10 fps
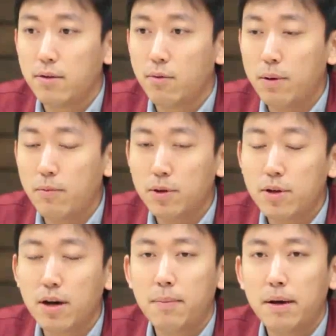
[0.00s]
when we
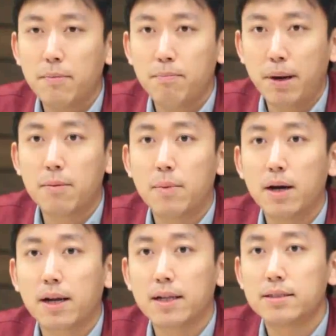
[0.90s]
talk about bear
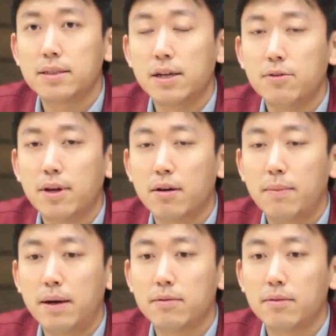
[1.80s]
markets and you talk
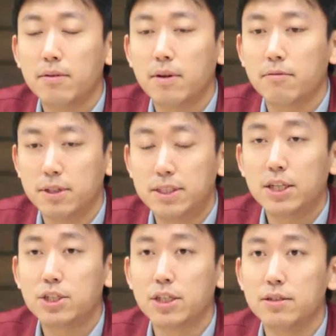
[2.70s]
about
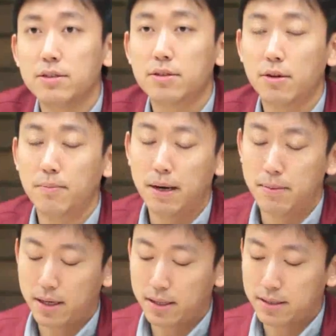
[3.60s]
recessions or bear
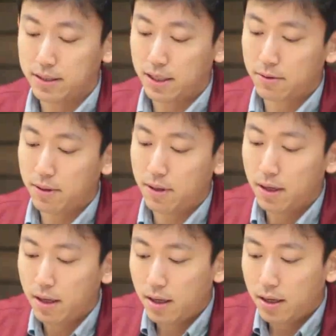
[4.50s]
markets in general,
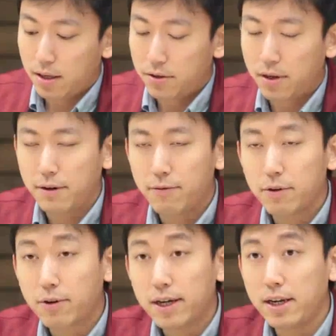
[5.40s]
there are
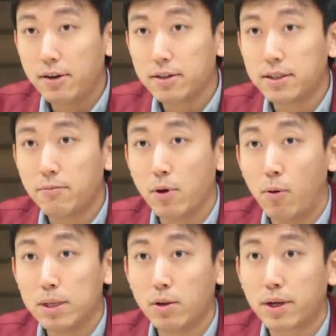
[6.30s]
different criteria that we
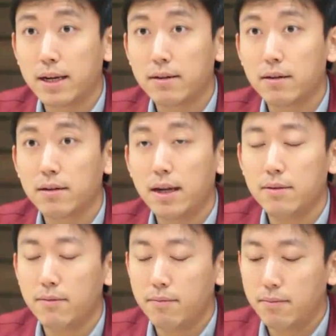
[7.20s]
always look at.
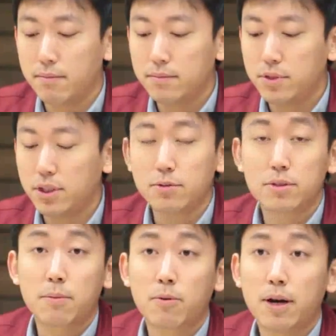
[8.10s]
And just to
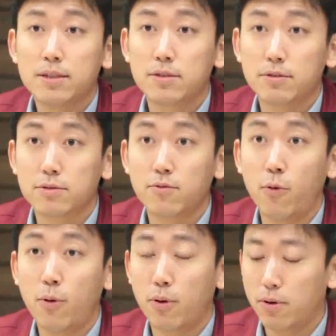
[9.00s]
summarize those
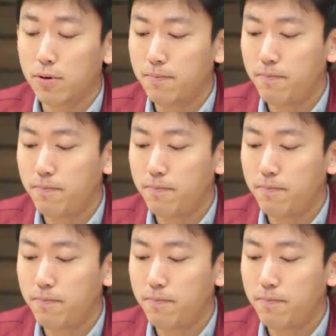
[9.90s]
four,